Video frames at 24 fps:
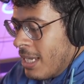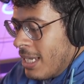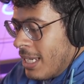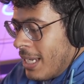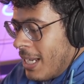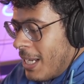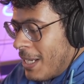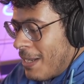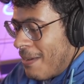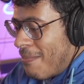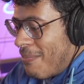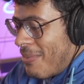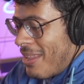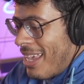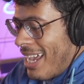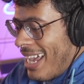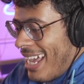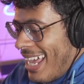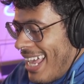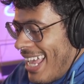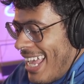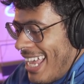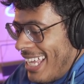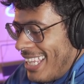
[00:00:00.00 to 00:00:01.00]
Um,
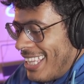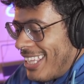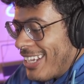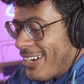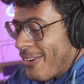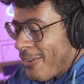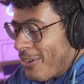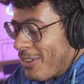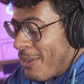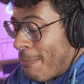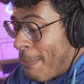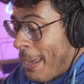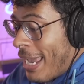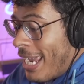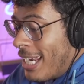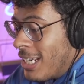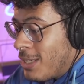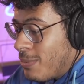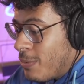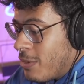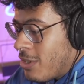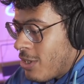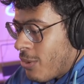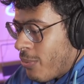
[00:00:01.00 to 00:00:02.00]
and the group the
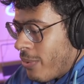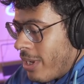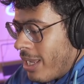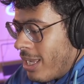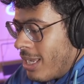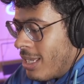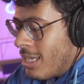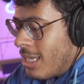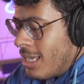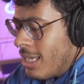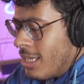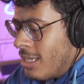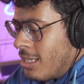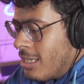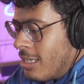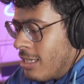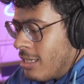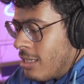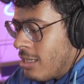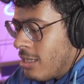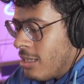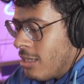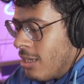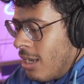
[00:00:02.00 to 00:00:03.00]
page was created in
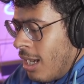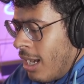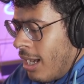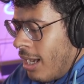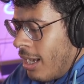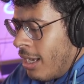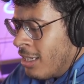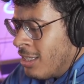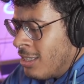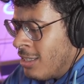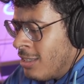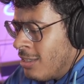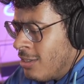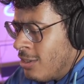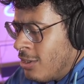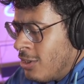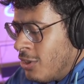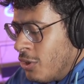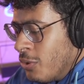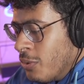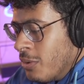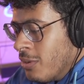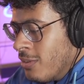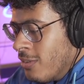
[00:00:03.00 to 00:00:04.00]
uh,
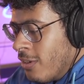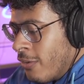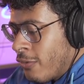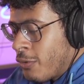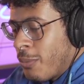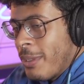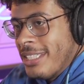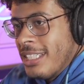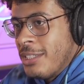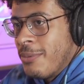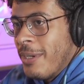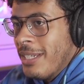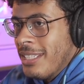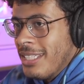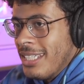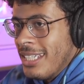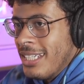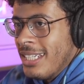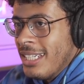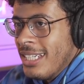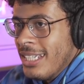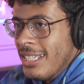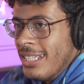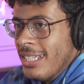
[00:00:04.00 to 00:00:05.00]
June of 2020,
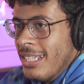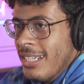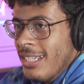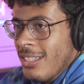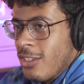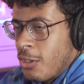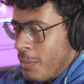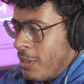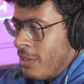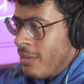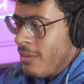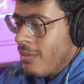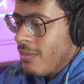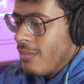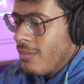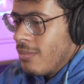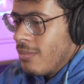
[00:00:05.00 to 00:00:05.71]
so it's been